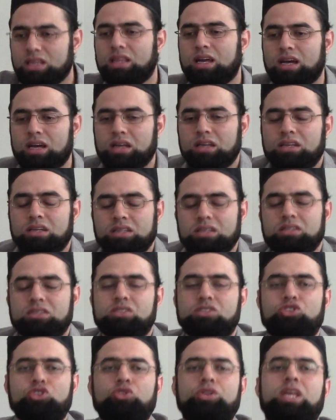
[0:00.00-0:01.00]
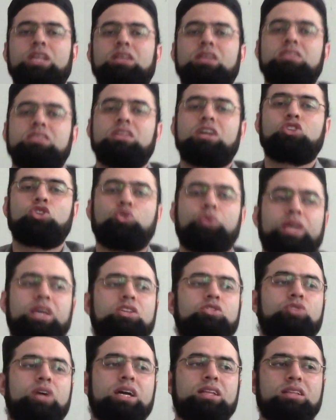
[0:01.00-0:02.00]
the student is not doing
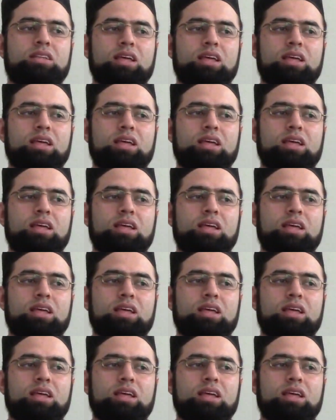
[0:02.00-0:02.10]
it right,